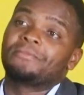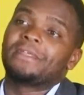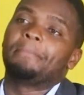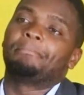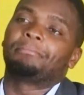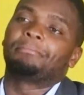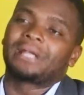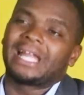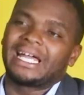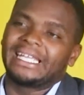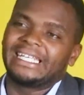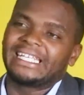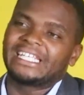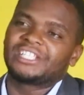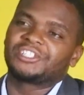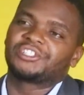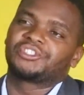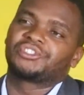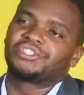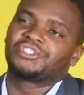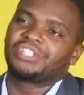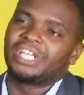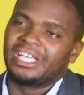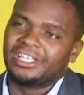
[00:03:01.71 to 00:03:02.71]
the planning
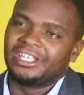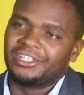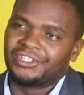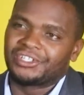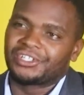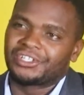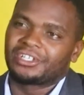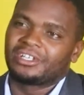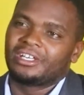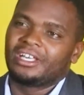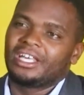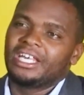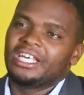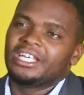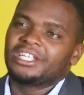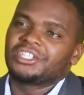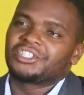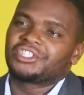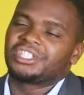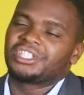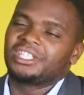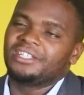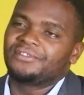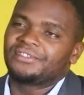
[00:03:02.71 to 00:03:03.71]
stage,
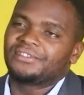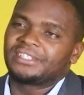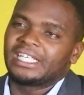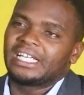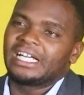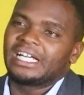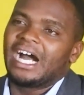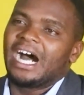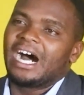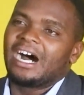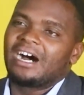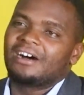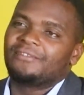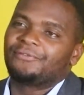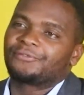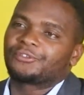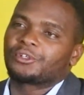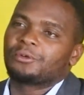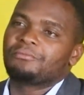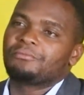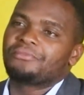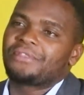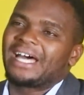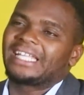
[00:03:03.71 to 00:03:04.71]
shifting
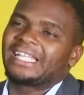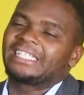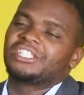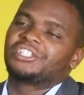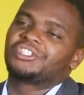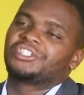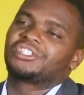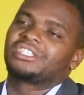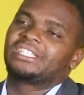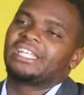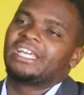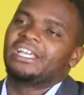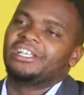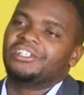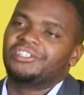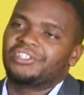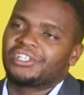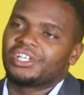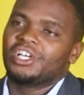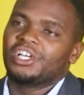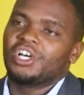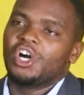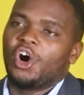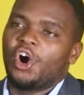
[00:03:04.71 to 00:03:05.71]
from that
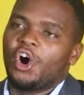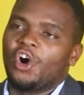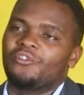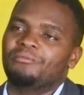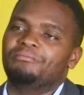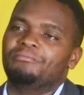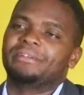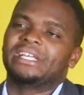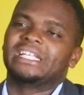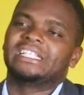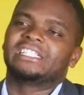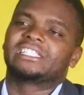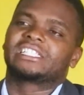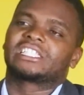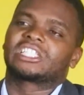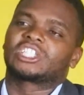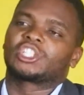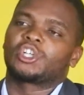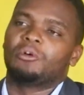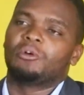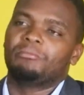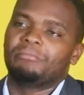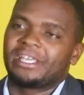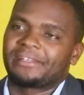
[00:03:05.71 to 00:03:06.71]
stage of
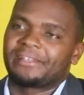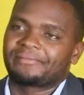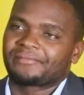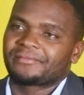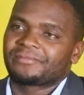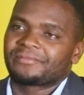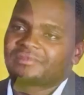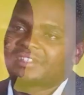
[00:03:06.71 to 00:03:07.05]
brainstorming,